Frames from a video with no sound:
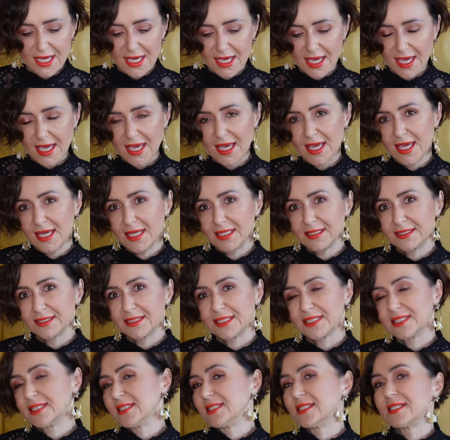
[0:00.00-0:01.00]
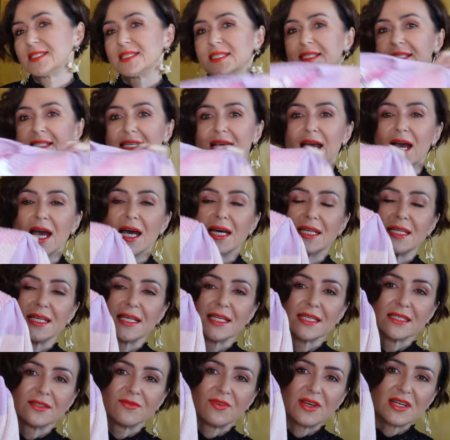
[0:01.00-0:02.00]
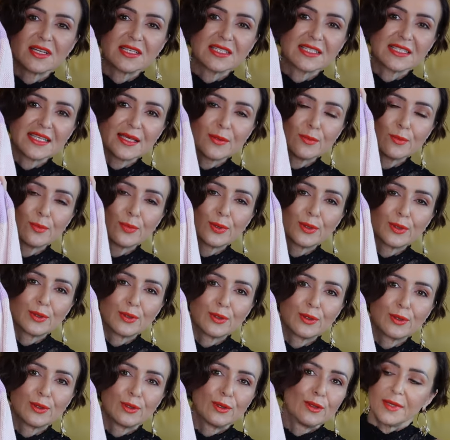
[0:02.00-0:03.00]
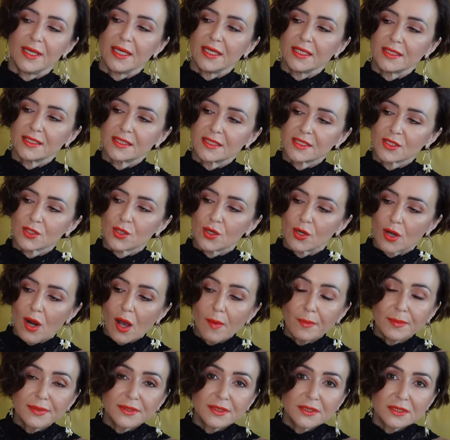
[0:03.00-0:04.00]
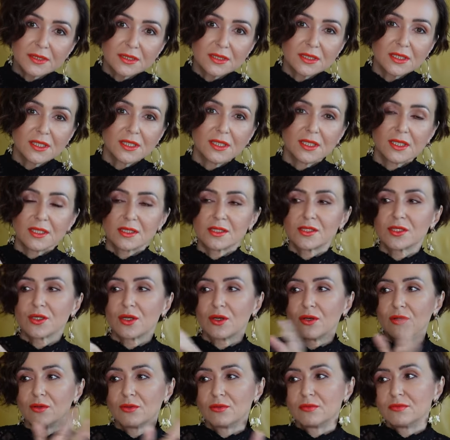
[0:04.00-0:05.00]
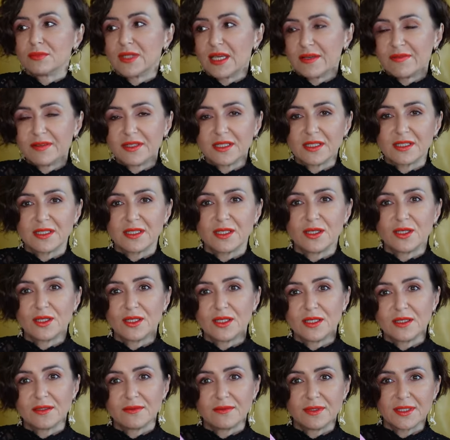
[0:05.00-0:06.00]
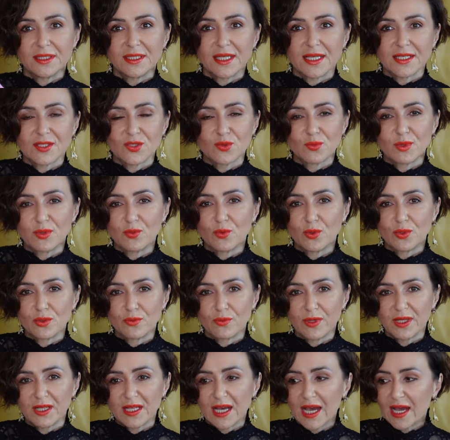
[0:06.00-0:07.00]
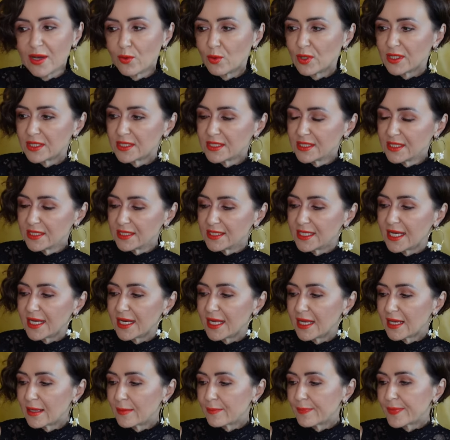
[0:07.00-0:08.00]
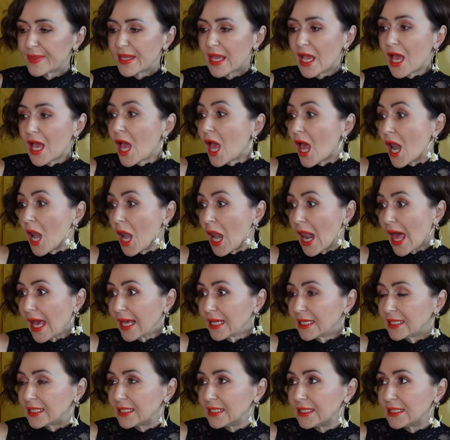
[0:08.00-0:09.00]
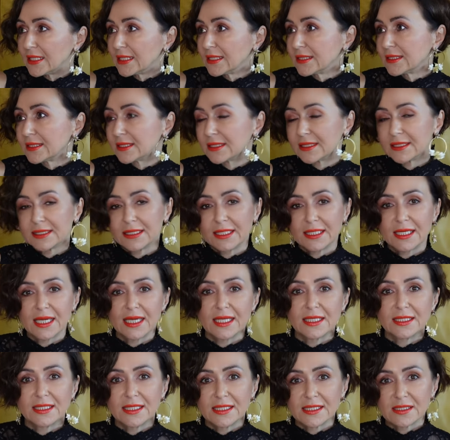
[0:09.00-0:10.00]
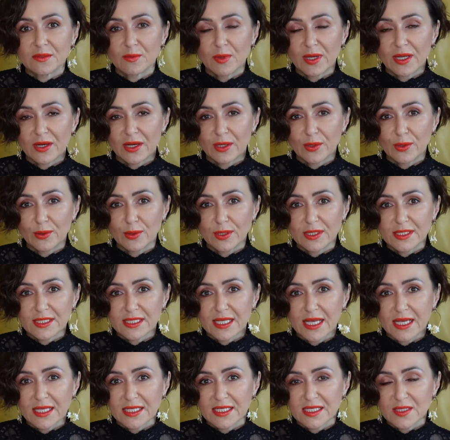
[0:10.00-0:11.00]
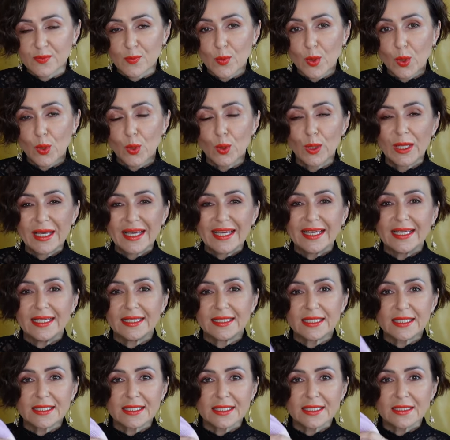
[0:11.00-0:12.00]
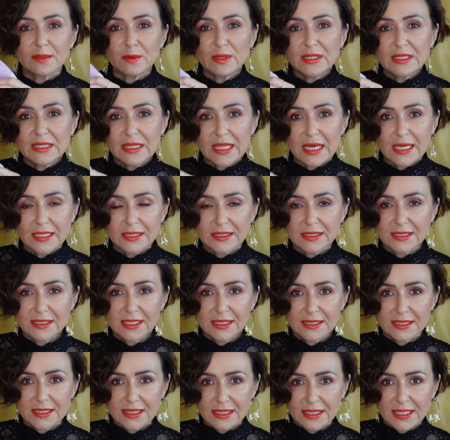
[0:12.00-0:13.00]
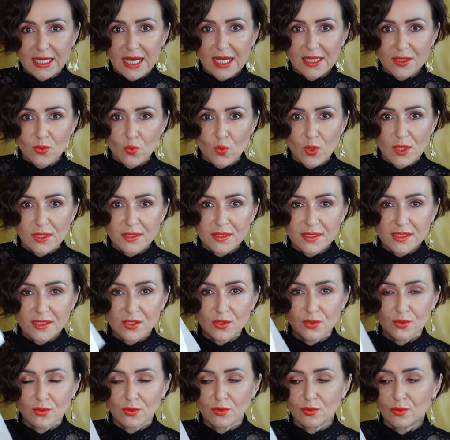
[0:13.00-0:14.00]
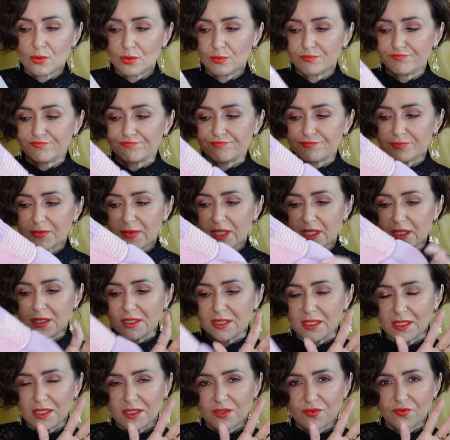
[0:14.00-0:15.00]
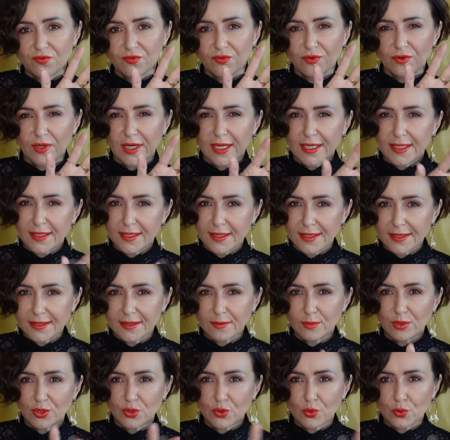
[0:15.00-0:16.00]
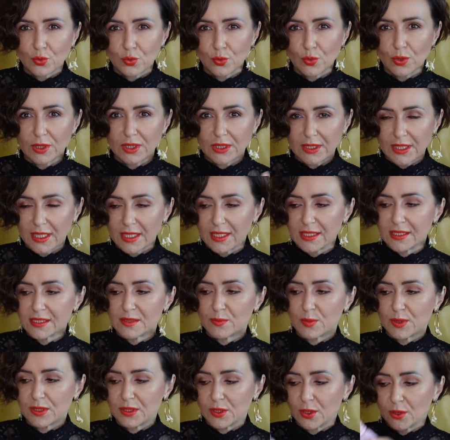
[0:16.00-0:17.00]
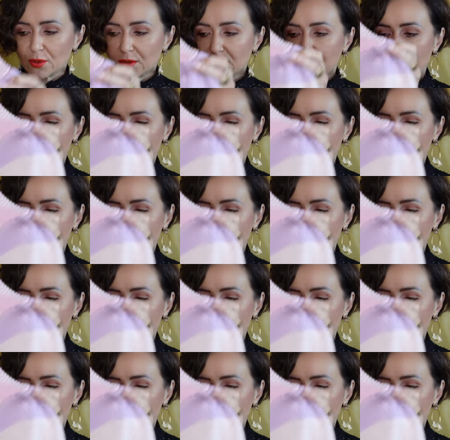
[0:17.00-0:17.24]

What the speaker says: and it's this cardigan, very simple, it's cropped, so definitely it has to be worn with high-waisted denim. Like it, again it's my regular size small. It is a little bit lighter than the other one, so it is for like a little bit cooler nights but not